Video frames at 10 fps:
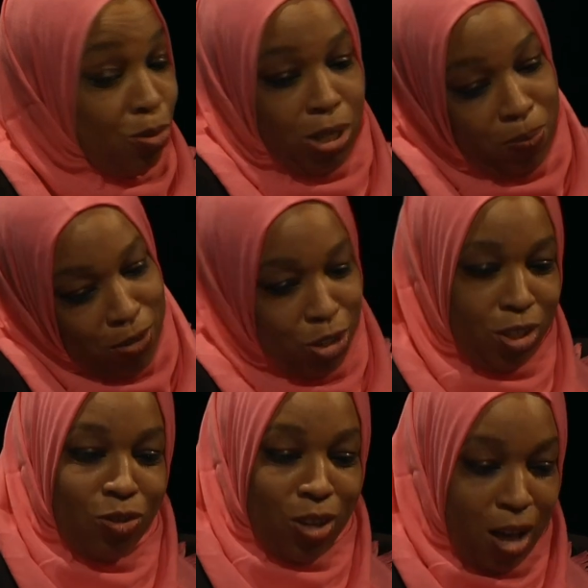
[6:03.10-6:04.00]
separation.
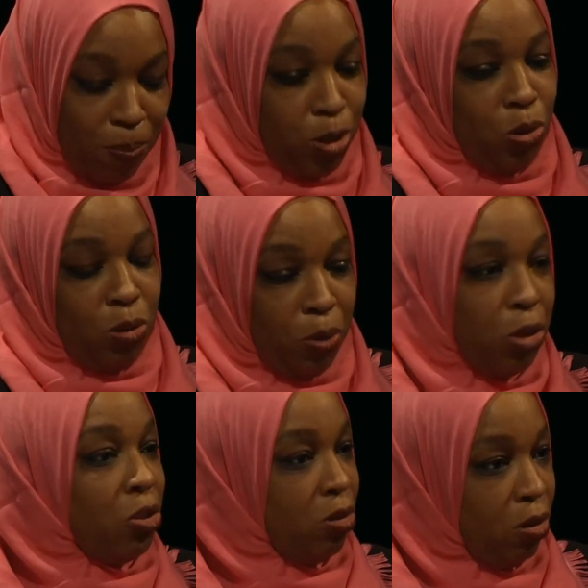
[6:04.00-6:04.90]
It's up close and
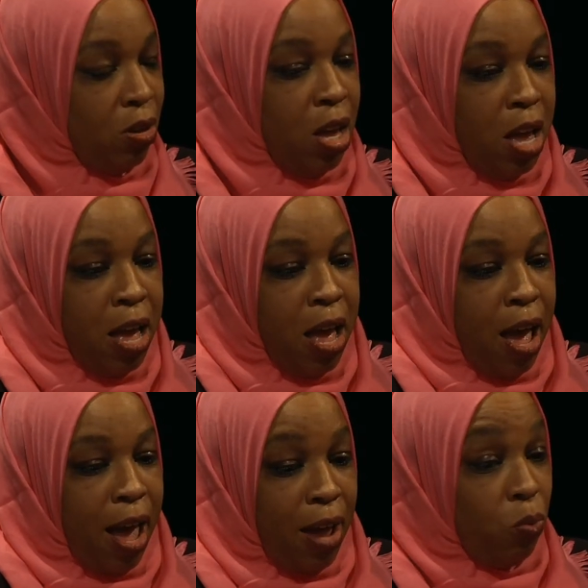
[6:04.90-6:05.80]
personal. Sure.
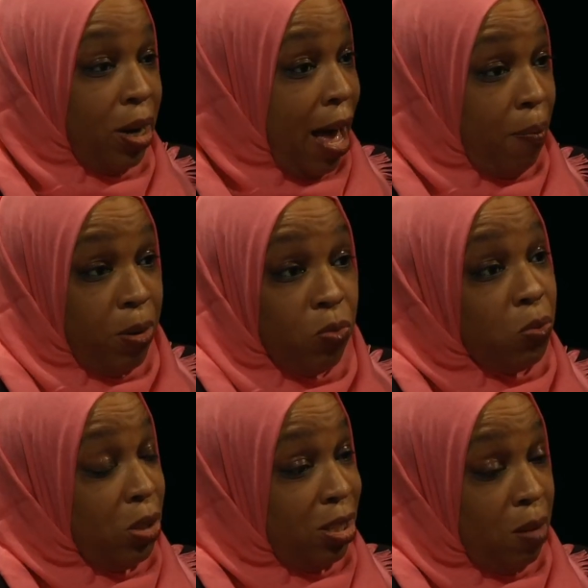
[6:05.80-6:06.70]
And what happened
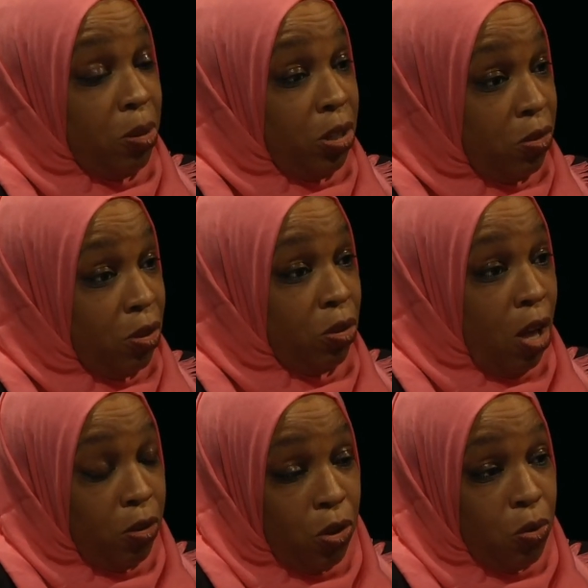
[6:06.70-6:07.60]
was similar. The
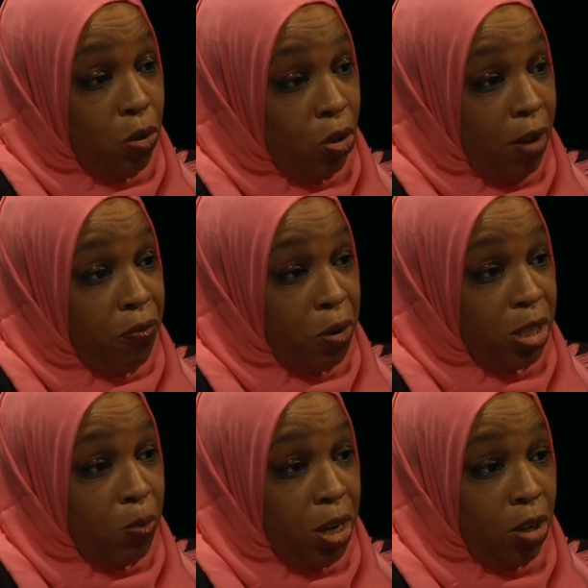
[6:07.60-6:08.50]
lo local law
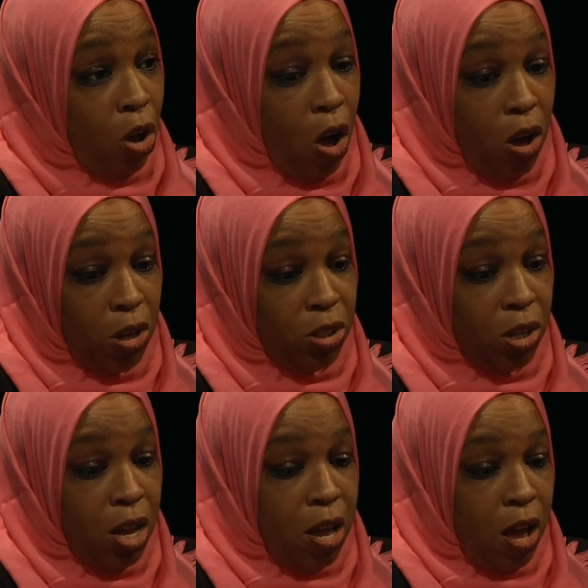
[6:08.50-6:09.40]
enforcement had called
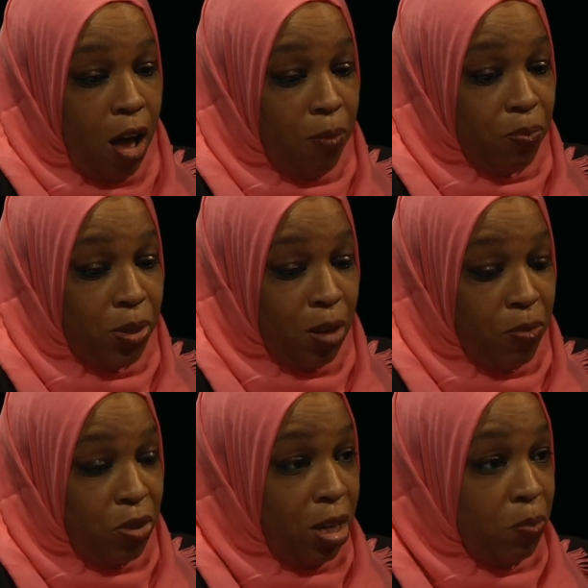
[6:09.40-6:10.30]
um, some
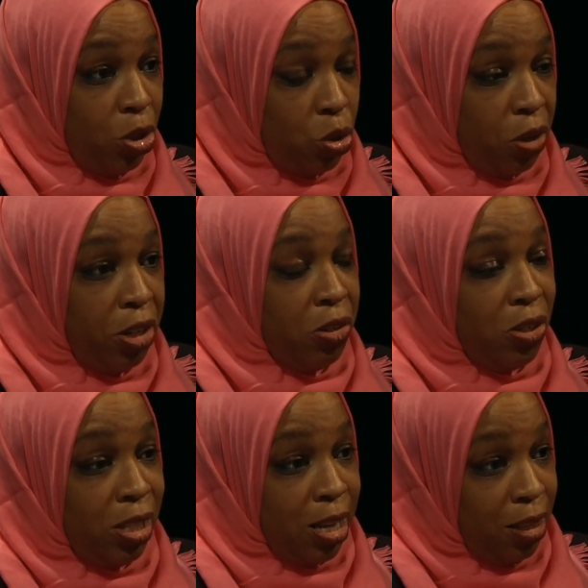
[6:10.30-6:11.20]
of the administrators
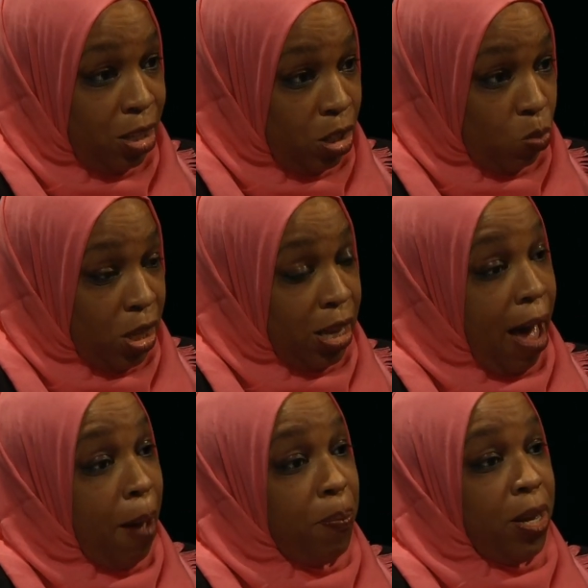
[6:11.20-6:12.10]
and said, "This is what's
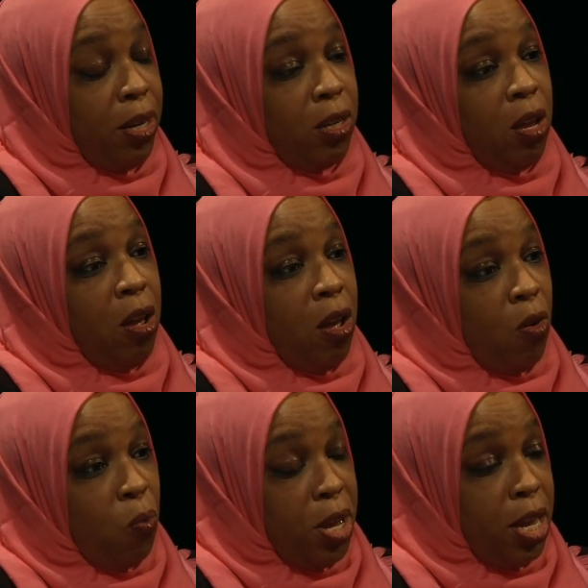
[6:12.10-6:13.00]
happened.
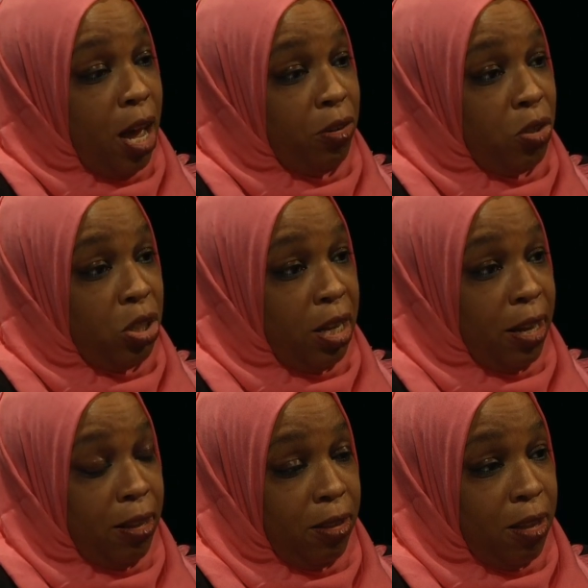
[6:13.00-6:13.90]
We
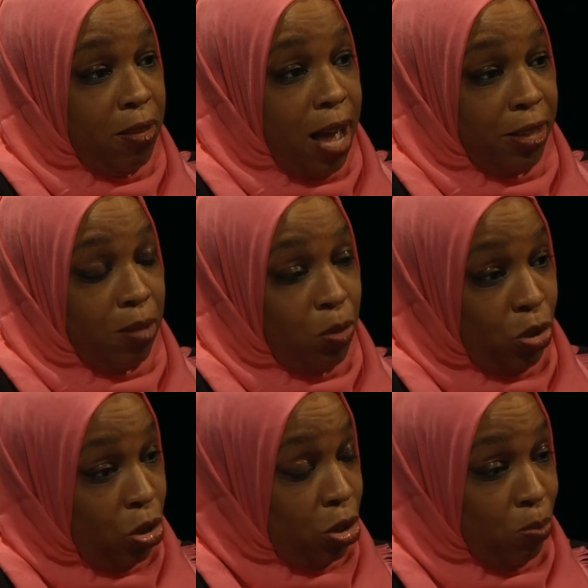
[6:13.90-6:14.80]
understand that some of
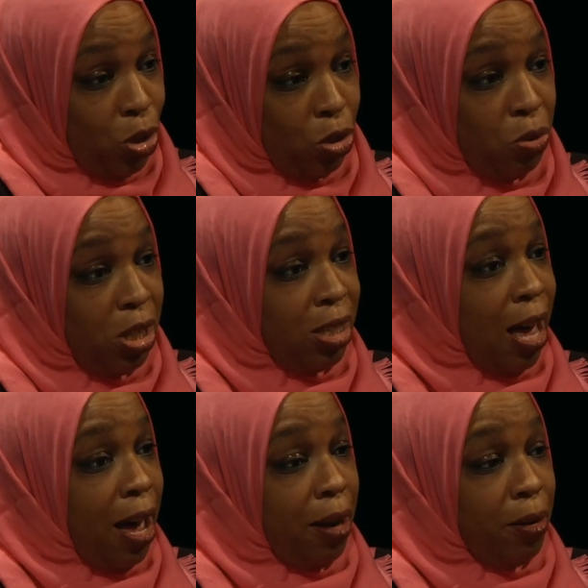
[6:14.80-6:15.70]
some students
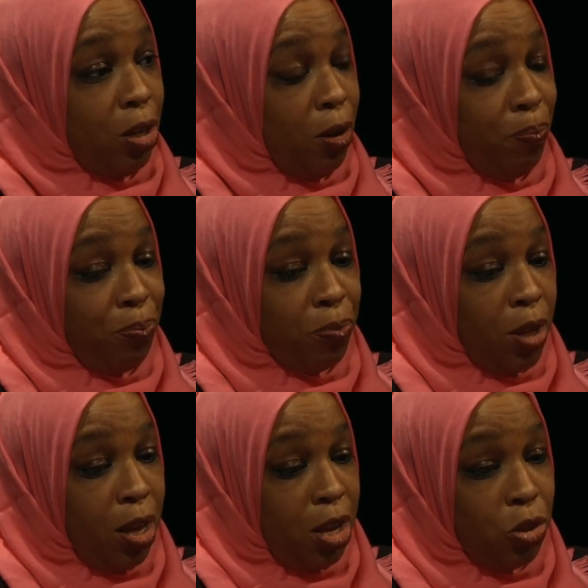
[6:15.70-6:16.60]
at um,
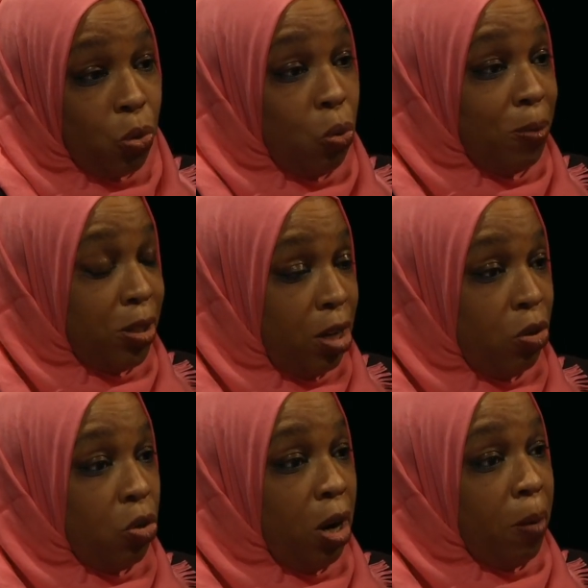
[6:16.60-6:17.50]
a school upstate
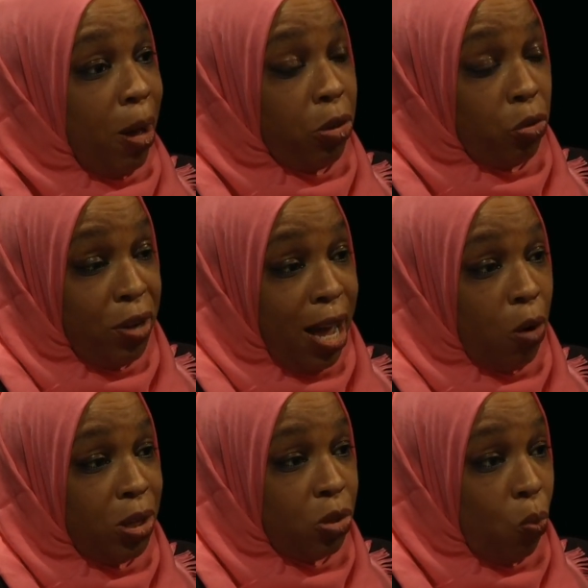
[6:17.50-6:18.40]
New York, about three
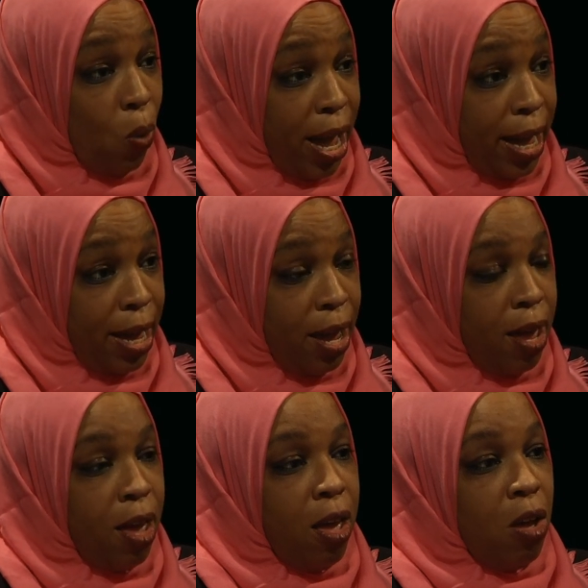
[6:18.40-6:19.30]
hours away,
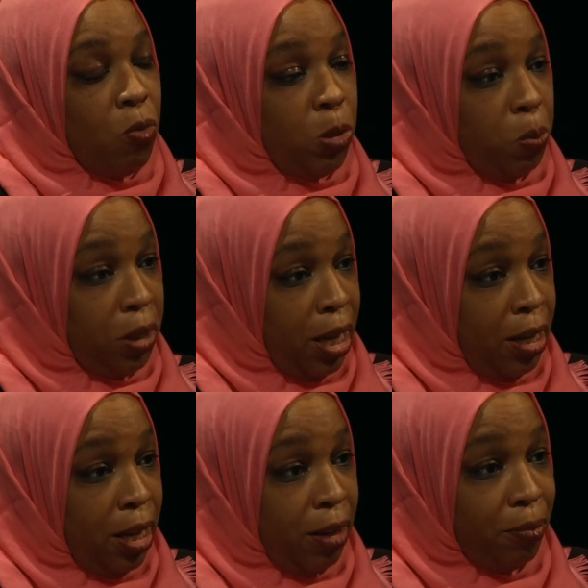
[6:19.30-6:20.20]
mm -hmm. was
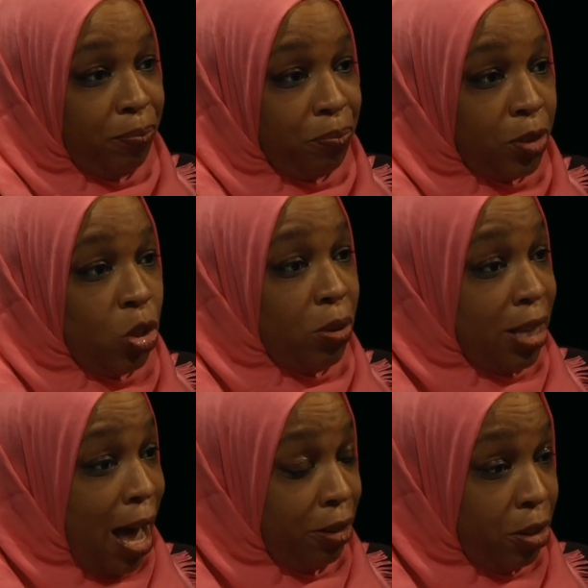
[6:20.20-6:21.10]
planning to
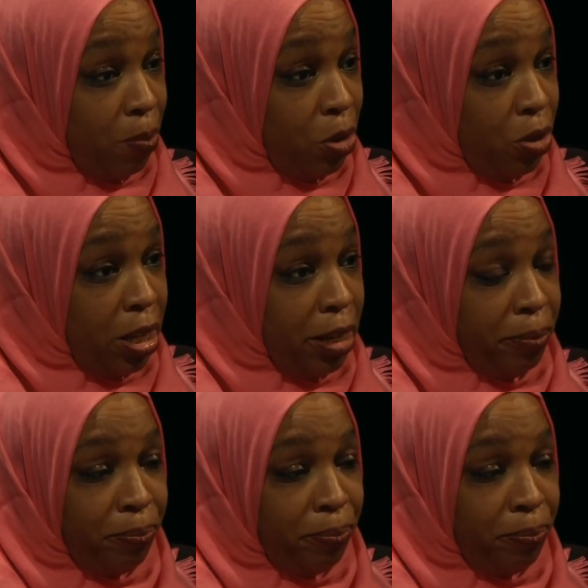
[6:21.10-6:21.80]
attack the community.